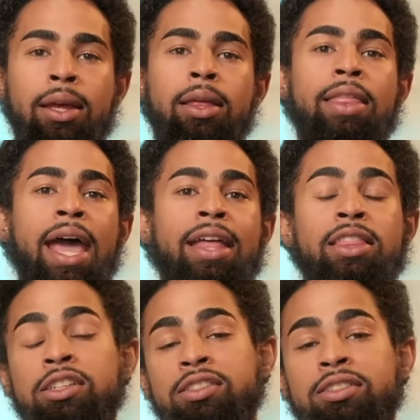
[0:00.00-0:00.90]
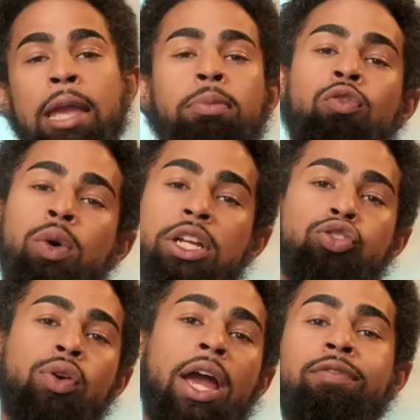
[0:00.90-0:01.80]
that this type of
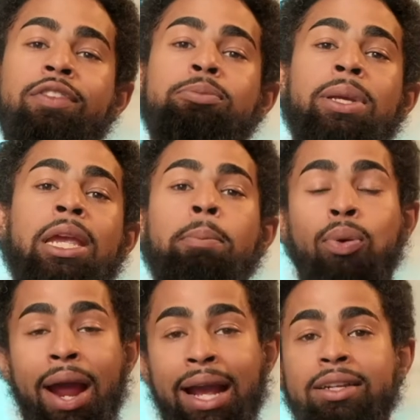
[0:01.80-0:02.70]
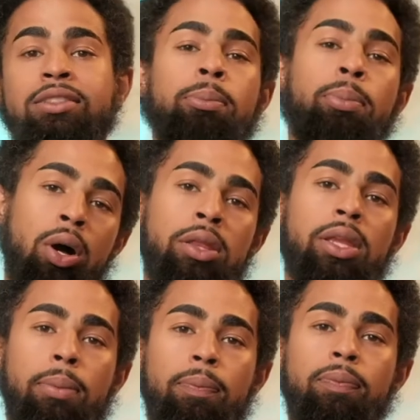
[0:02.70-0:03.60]
witchcraft is being practiced upon them.